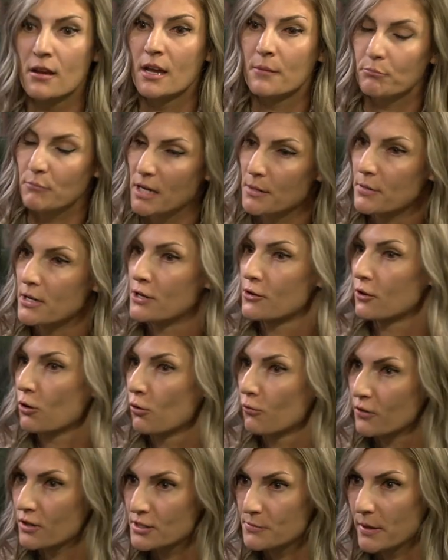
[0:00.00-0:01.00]
Maybe you're
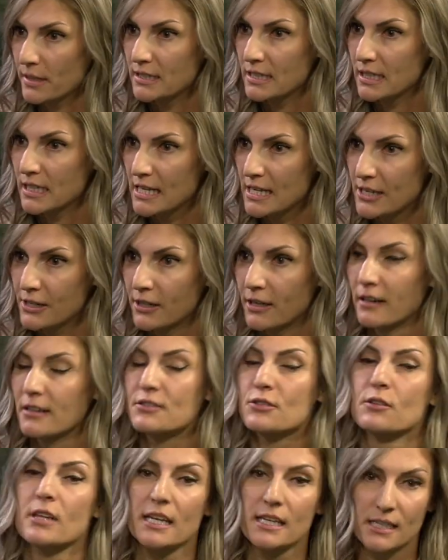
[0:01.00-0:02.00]
overspending here.
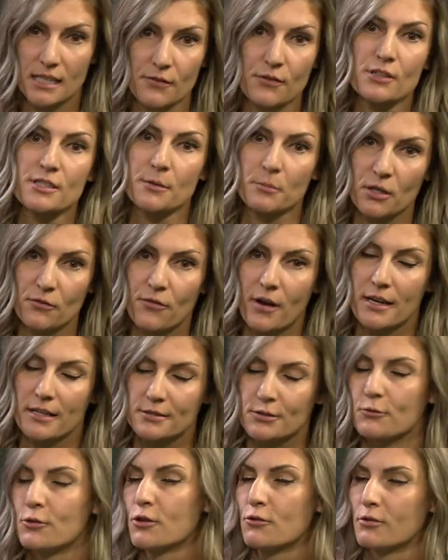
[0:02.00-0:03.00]
So they can give you some advice,
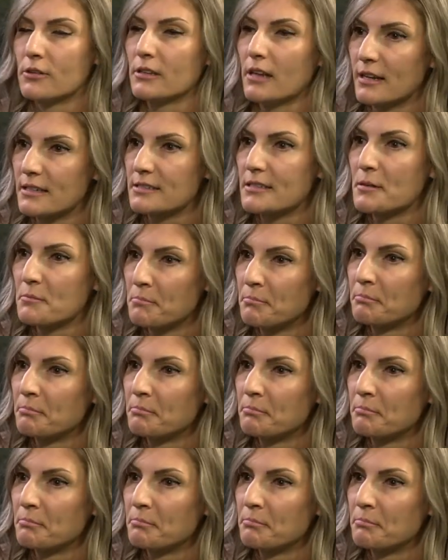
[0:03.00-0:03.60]
so utilize them.